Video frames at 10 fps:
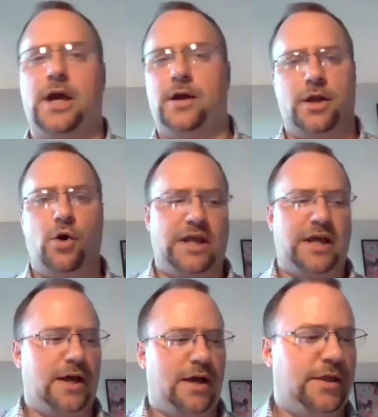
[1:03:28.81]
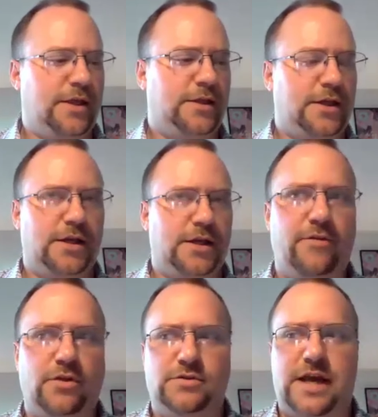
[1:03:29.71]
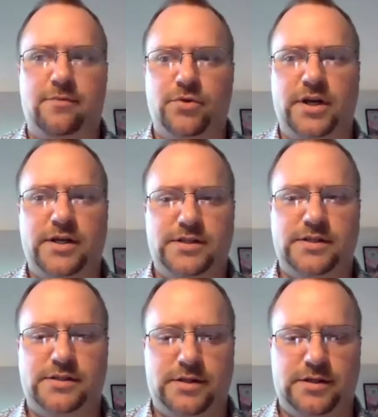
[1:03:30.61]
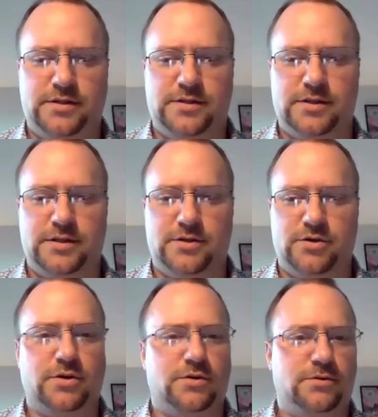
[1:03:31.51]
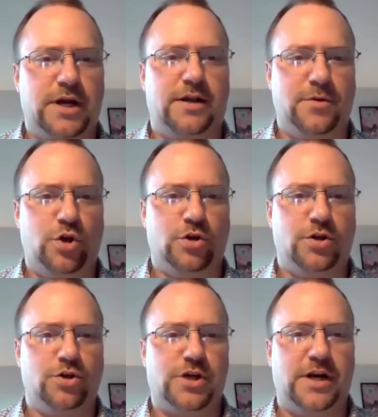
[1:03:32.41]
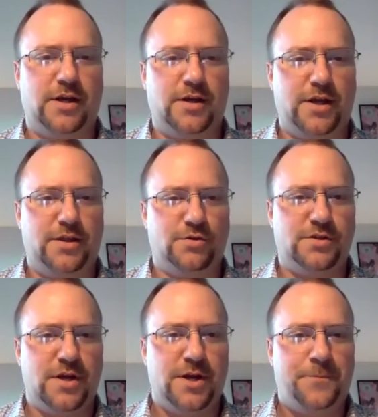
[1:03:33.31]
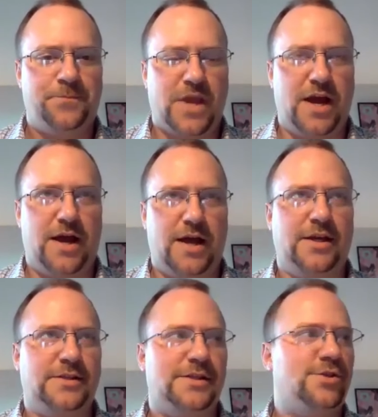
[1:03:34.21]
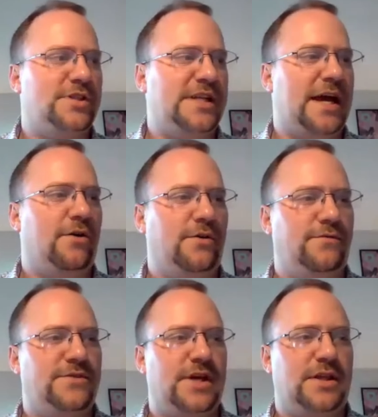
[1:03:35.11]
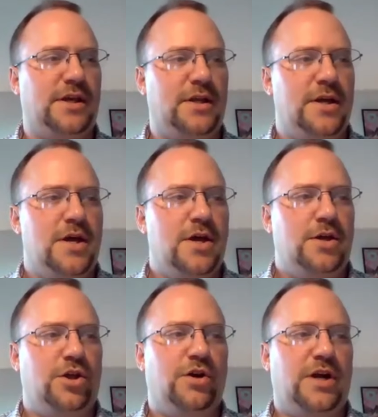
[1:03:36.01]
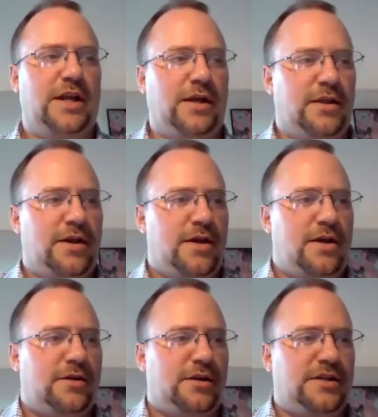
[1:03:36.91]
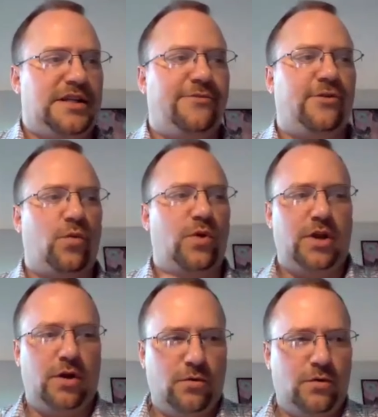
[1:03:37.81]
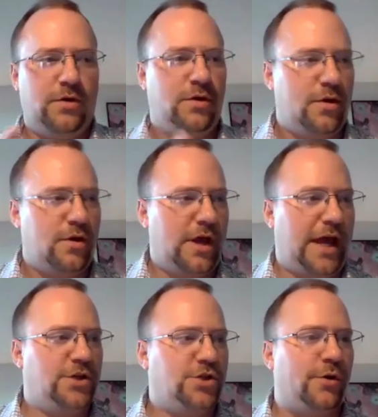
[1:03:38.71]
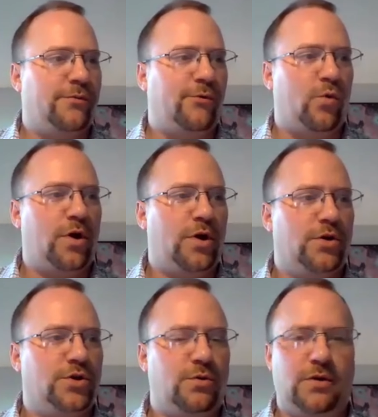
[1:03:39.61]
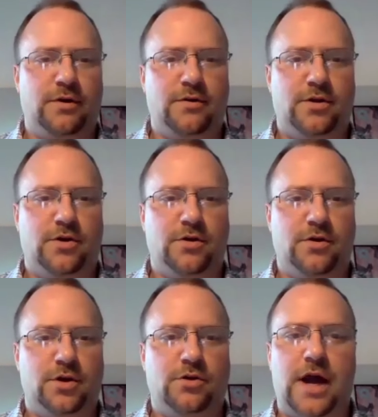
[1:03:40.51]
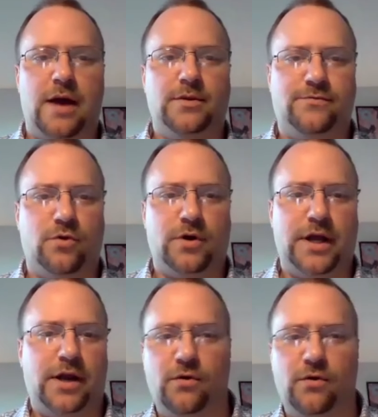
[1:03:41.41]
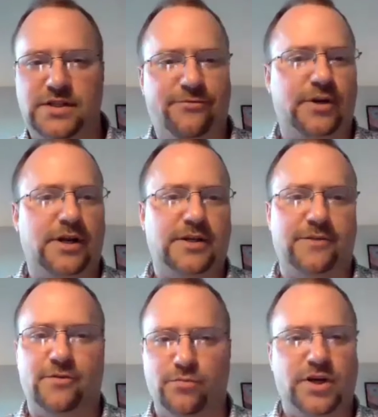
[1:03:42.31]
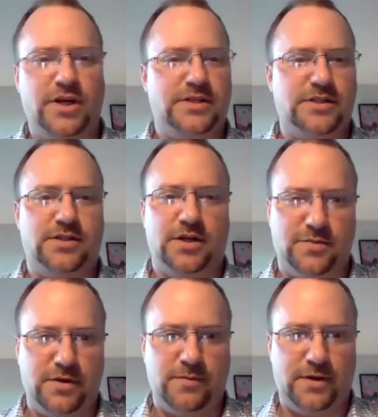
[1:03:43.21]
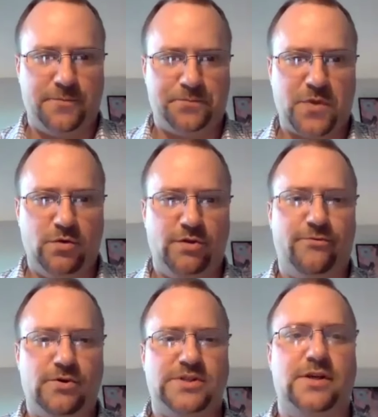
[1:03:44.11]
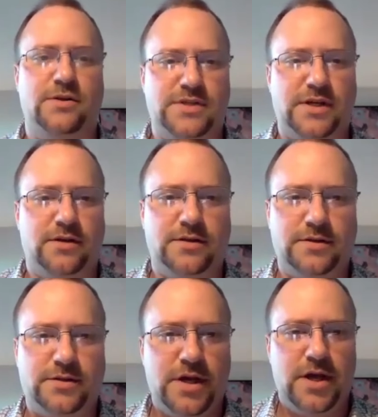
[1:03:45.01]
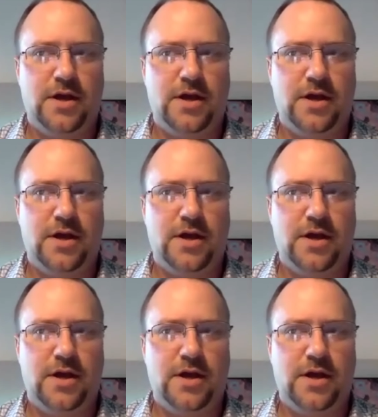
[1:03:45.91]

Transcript: Yeah. No, and I think that having those time breedings is critical, right? I mean, you're trying to hit those. I think it's interesting how you've said that you're hitting a different window age group for what you're showing your rabbits for. And I know it's different on different breeds and such, but I mean, if you focus on New Zealand's,